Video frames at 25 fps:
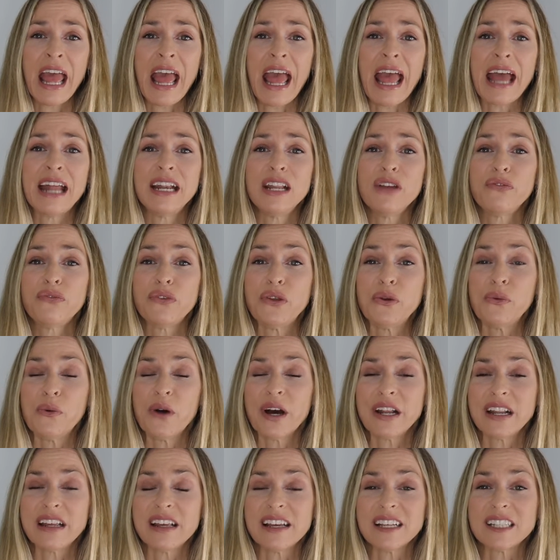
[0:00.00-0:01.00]
And if you
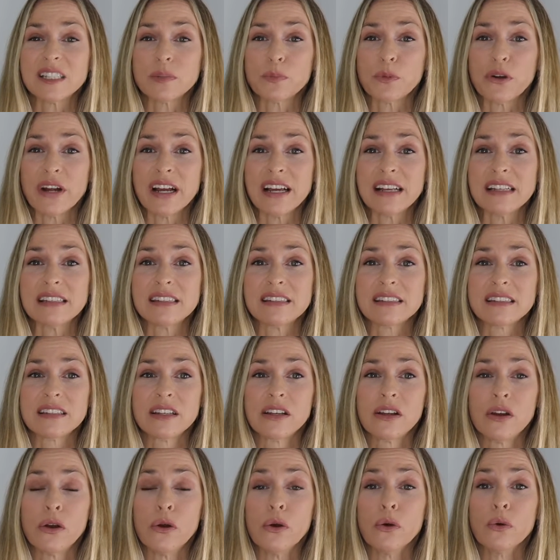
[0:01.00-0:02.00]
want to express
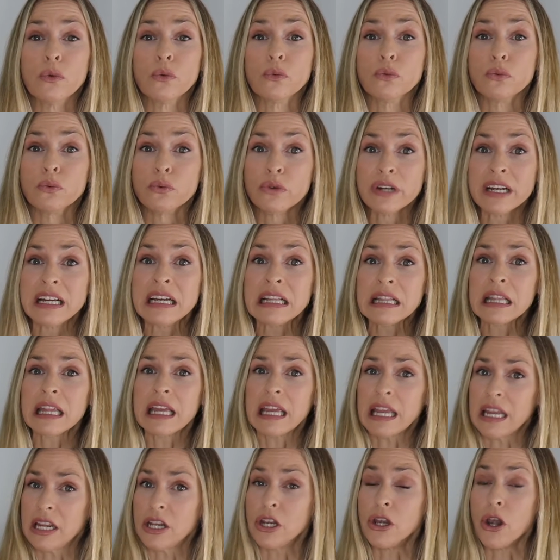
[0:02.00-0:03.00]

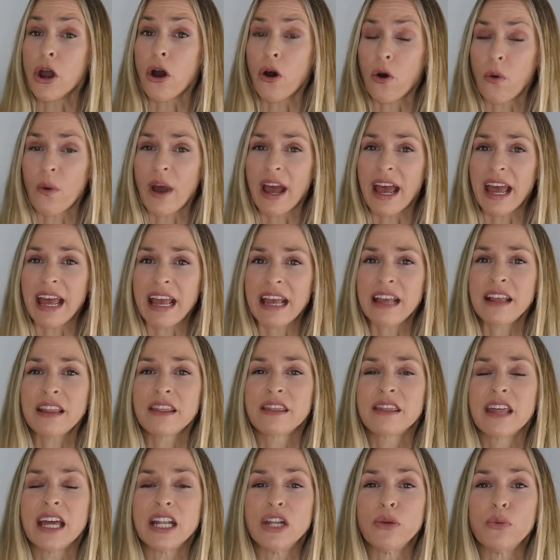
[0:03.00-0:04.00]
really no way,
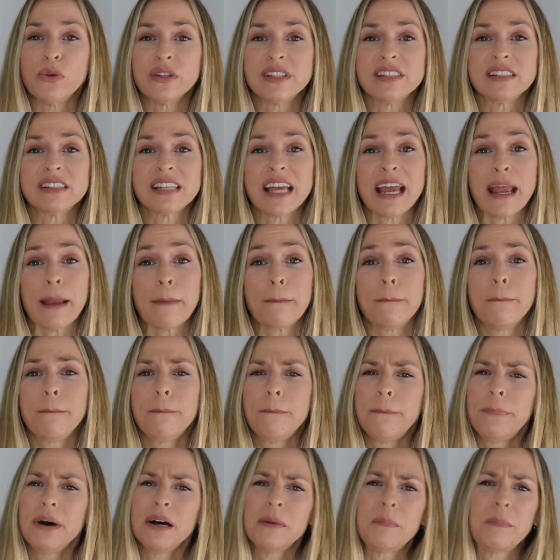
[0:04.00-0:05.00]
then you would say
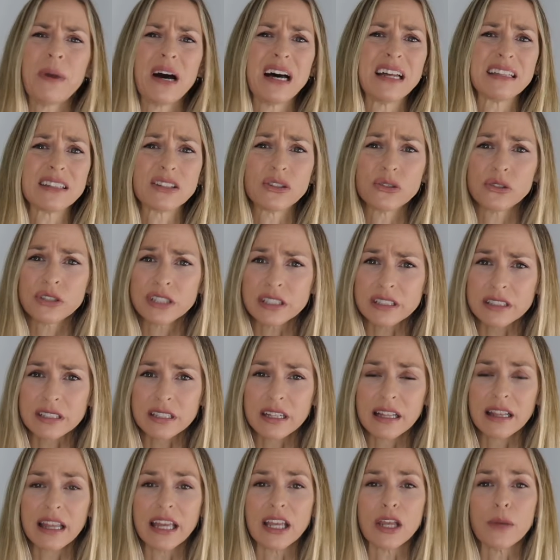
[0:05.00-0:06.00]
pas
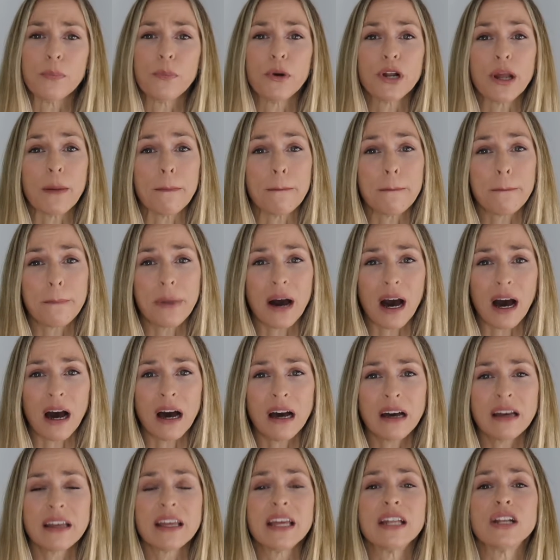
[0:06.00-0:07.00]
pantoute, like you put a
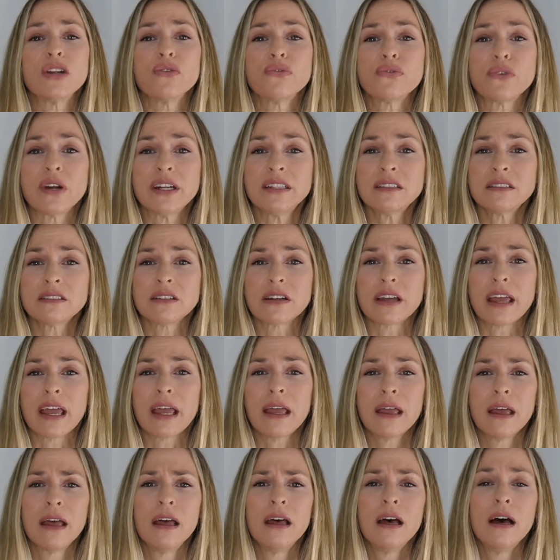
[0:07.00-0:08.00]
pas in the front,
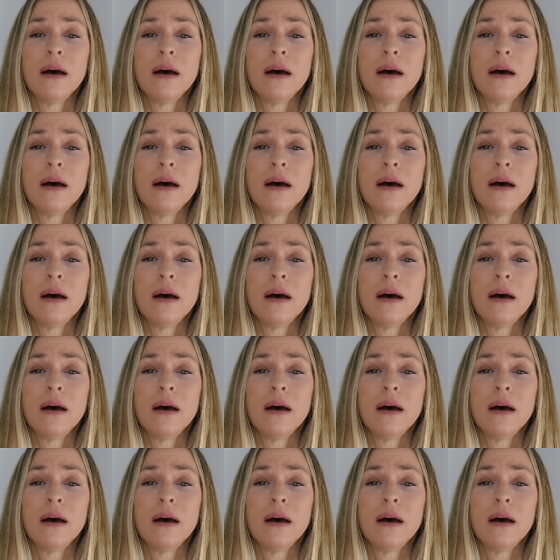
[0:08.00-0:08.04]
okay?